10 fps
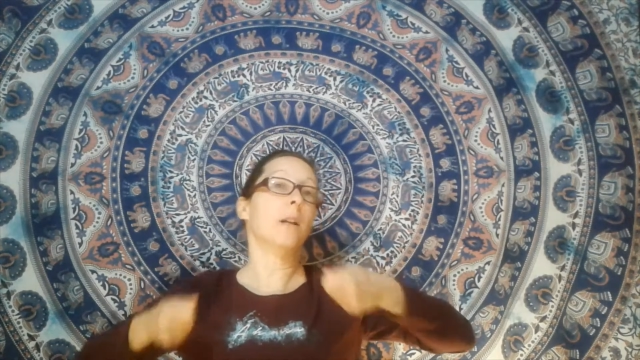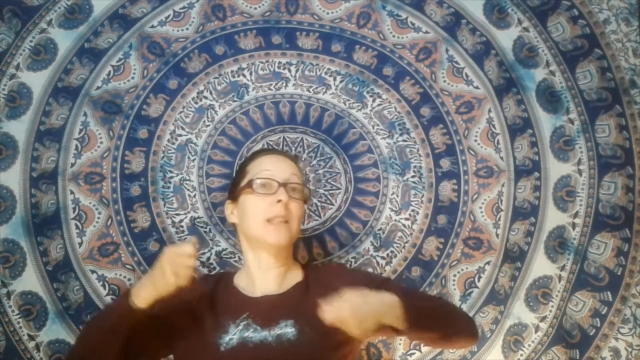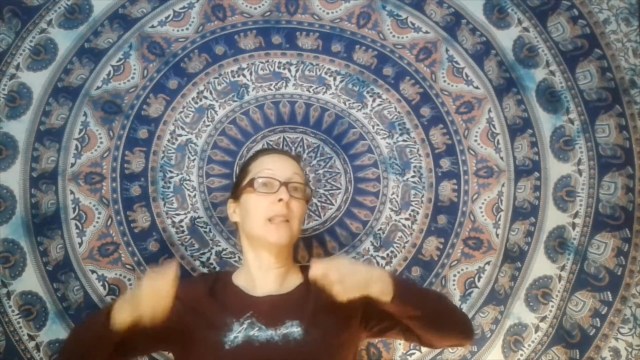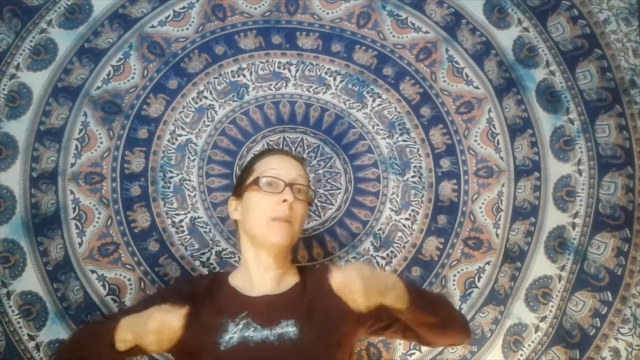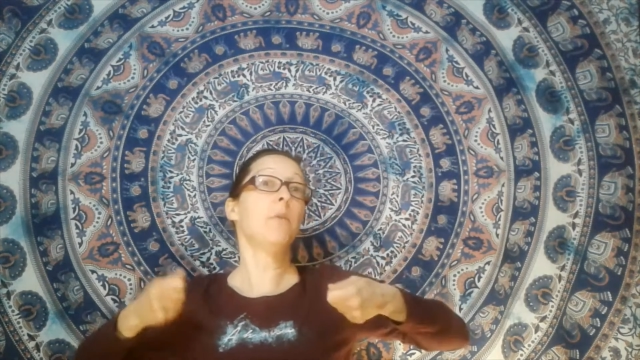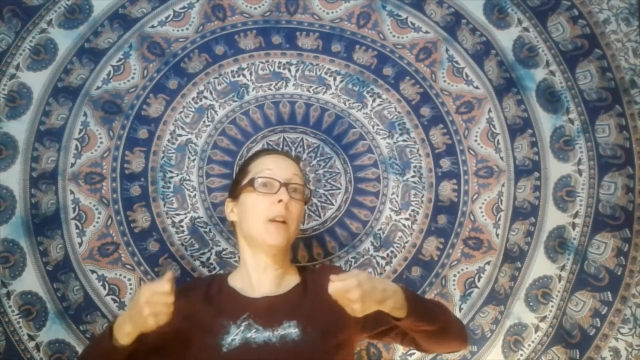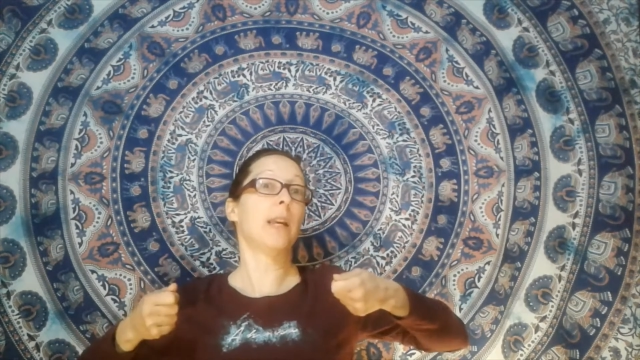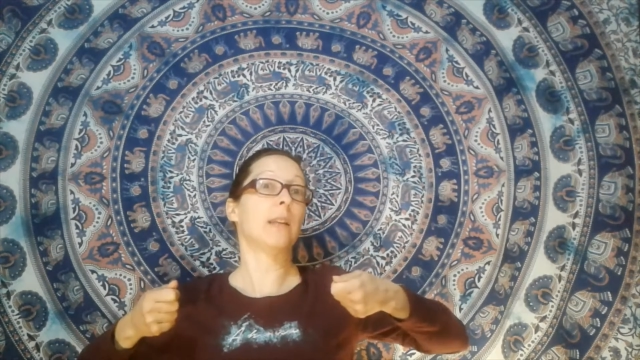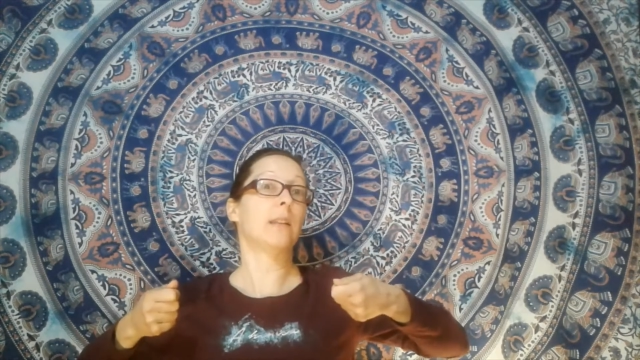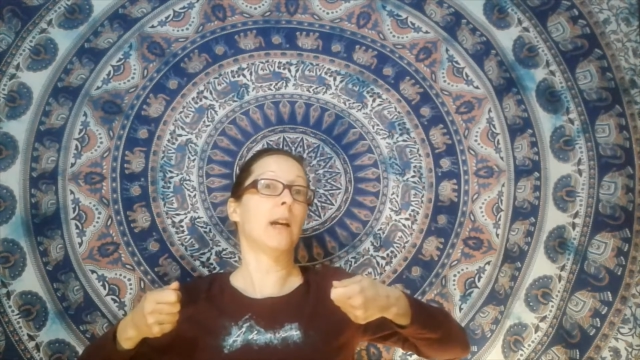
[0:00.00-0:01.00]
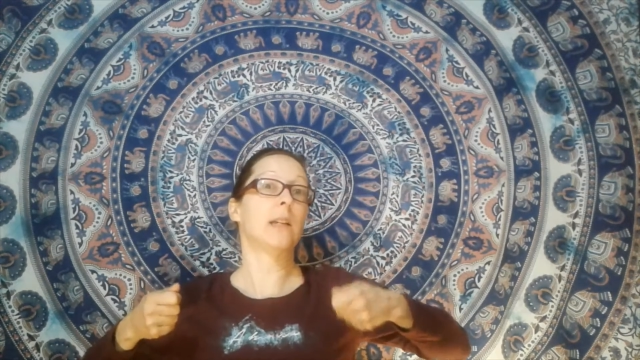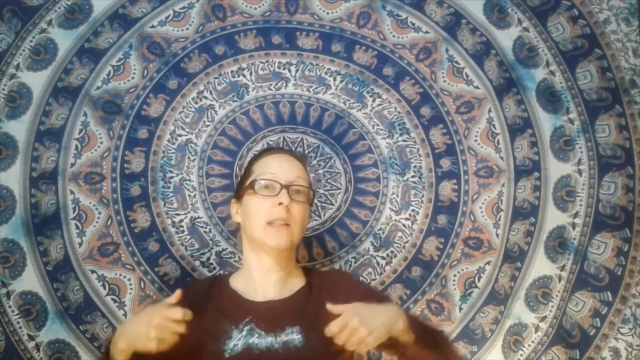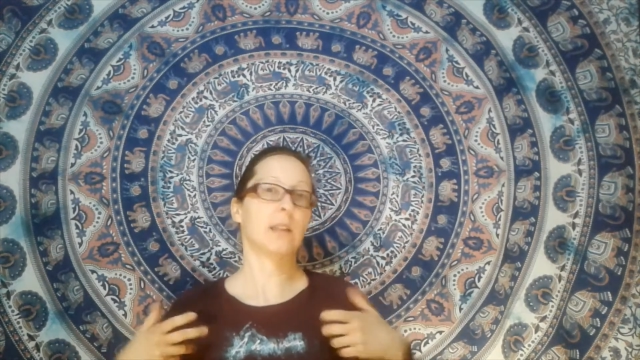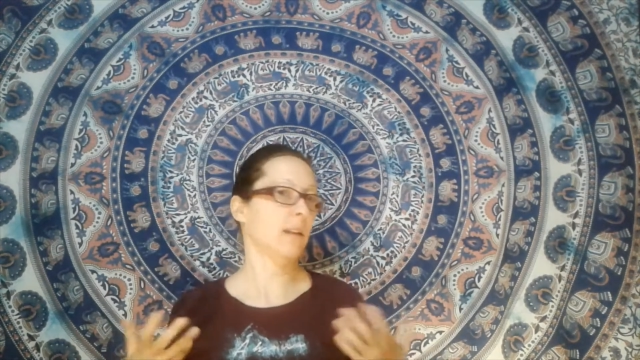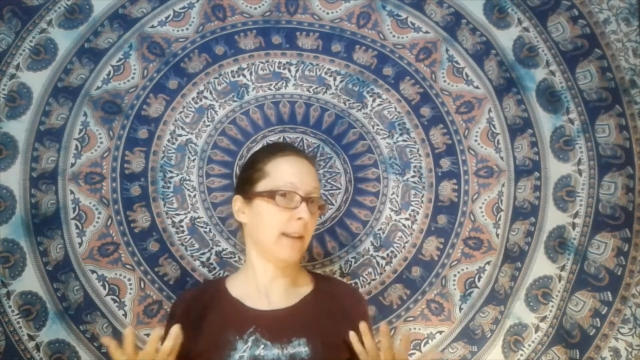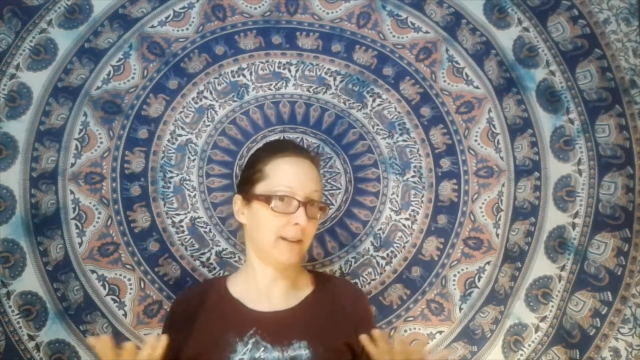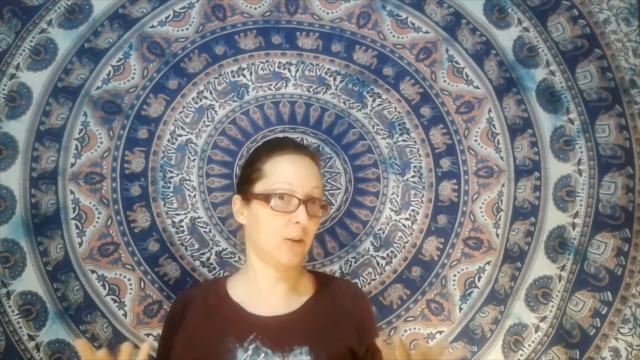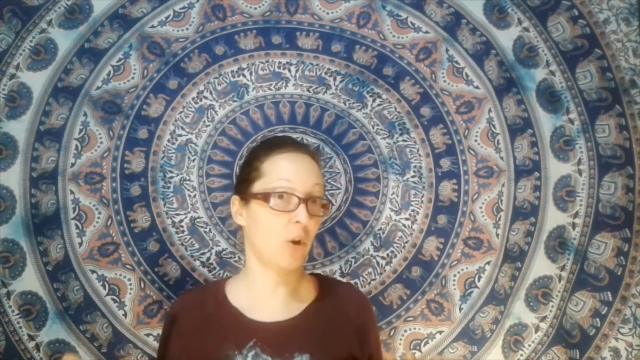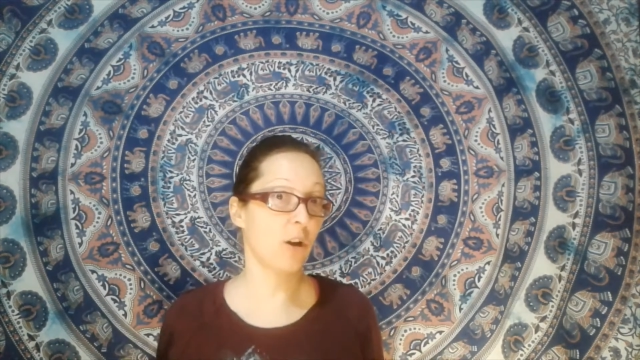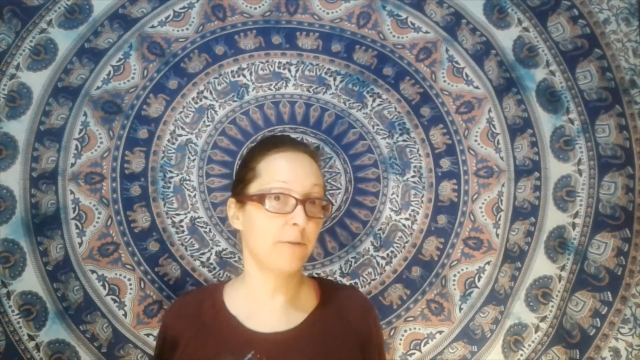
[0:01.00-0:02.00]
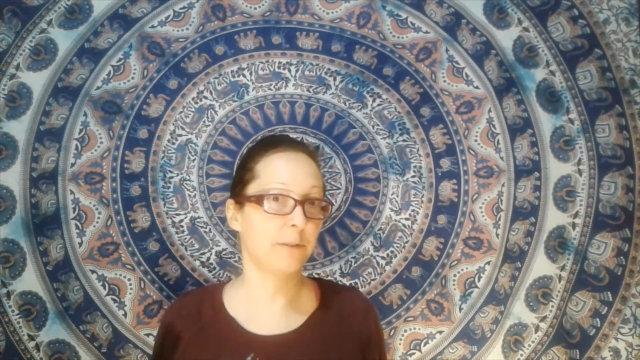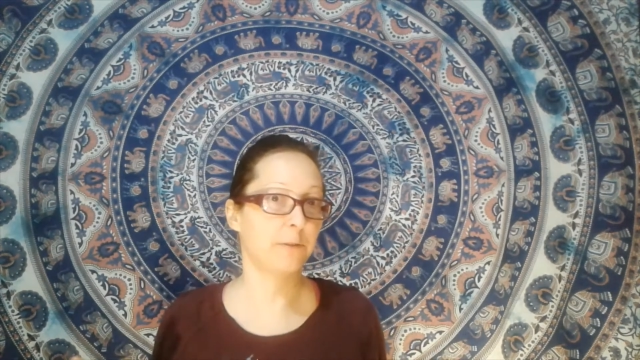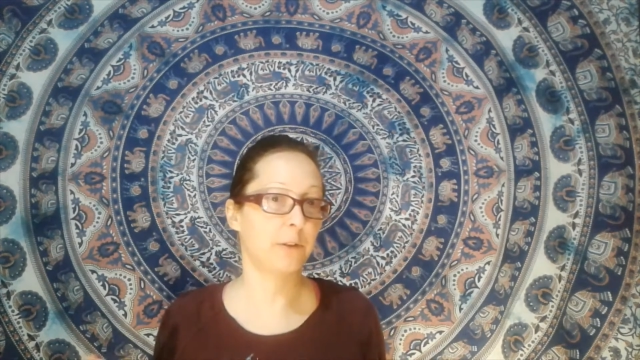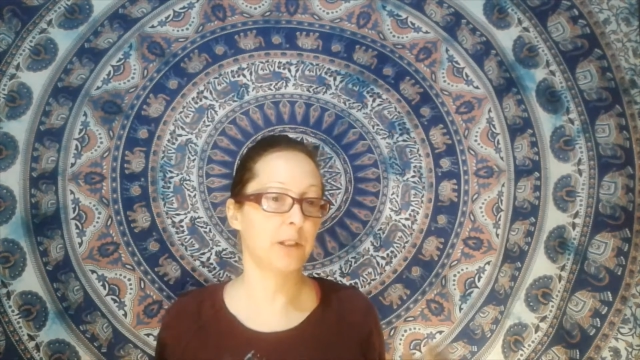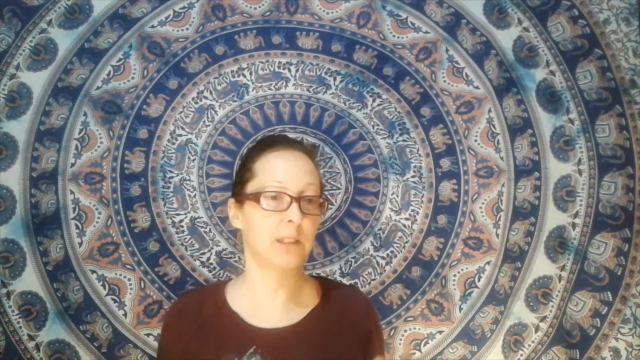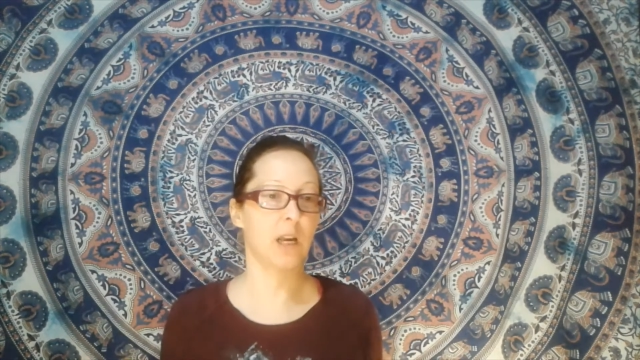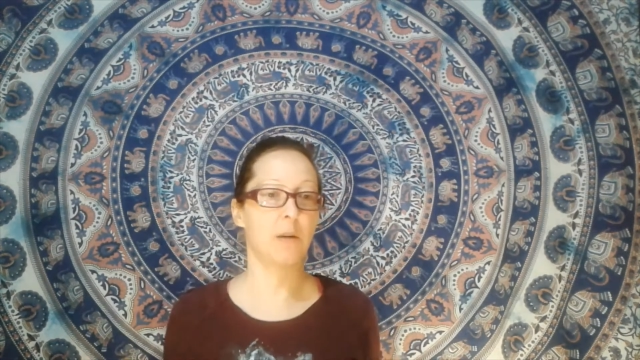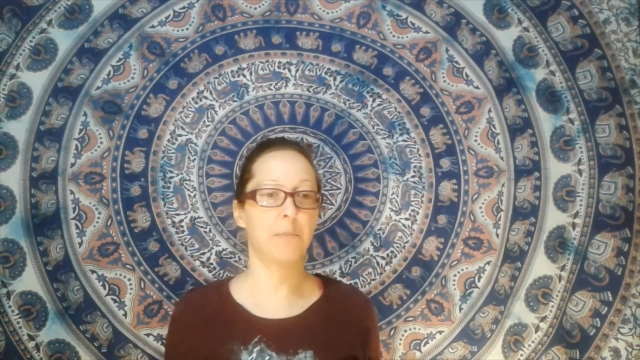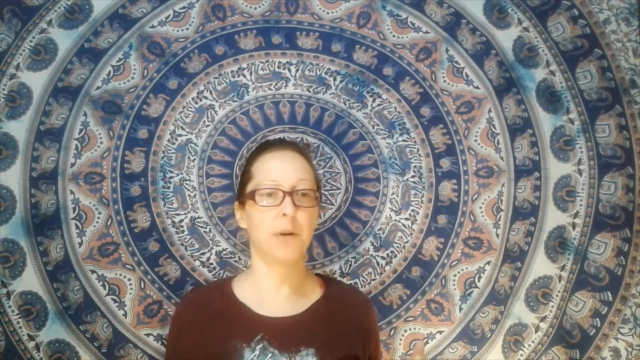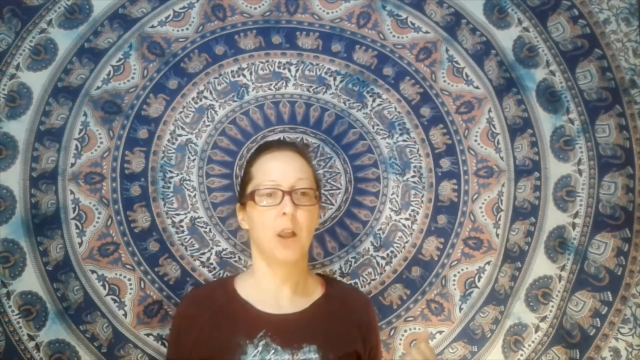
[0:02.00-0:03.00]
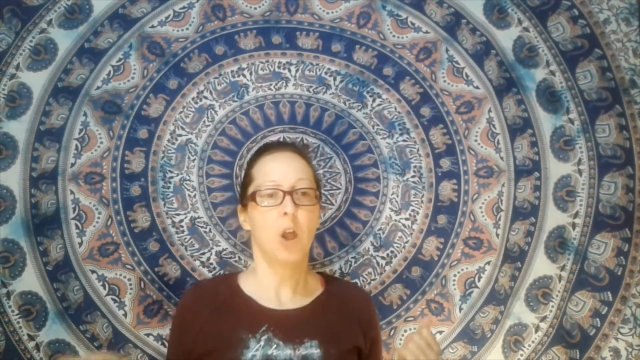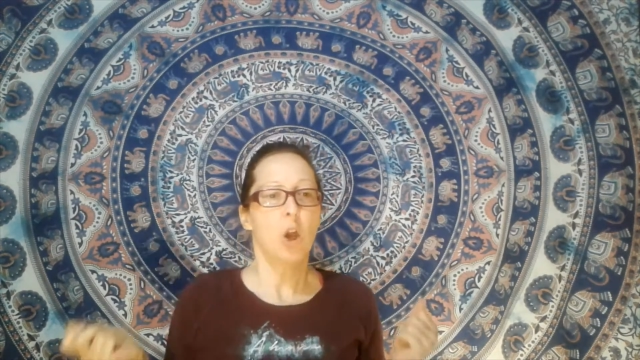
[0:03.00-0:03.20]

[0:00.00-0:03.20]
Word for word: stimulate us, like coffee, for example,